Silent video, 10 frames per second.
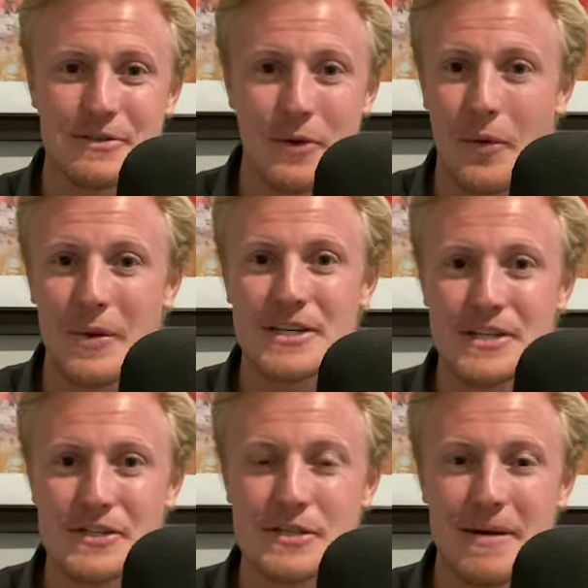
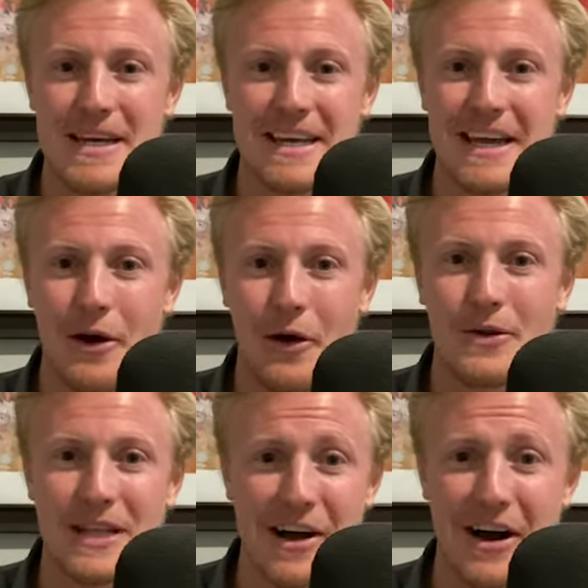Norwegian speaking
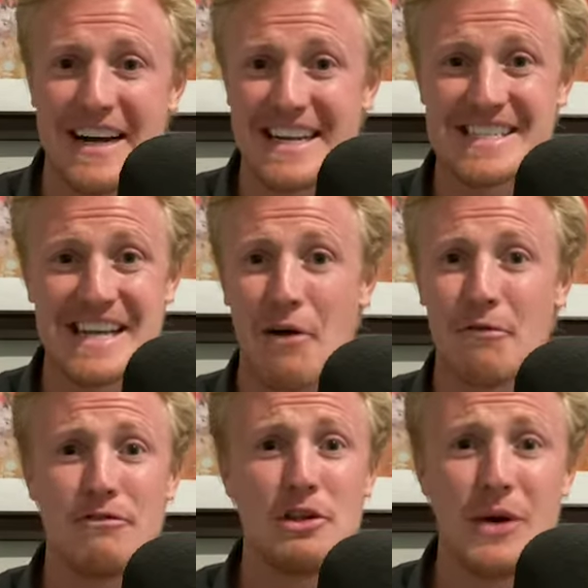early on, is now
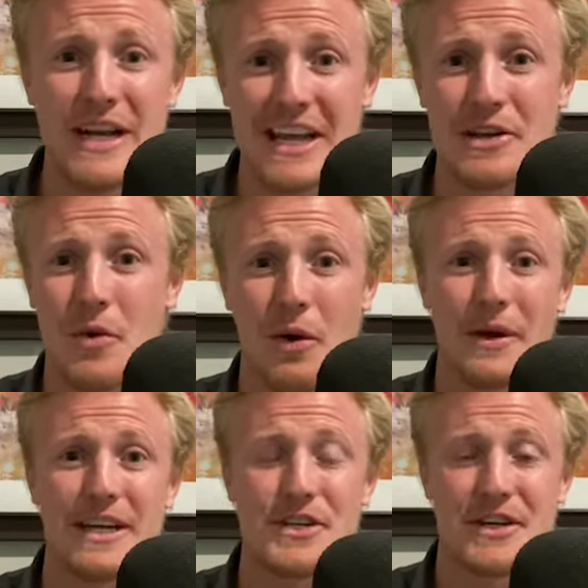fluent in
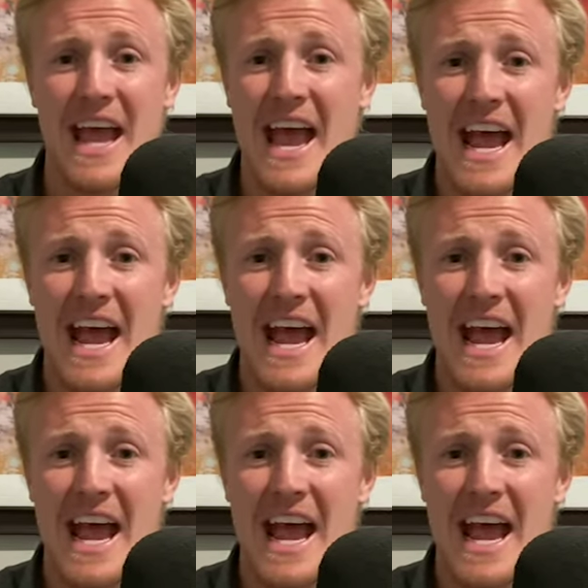Norwegian,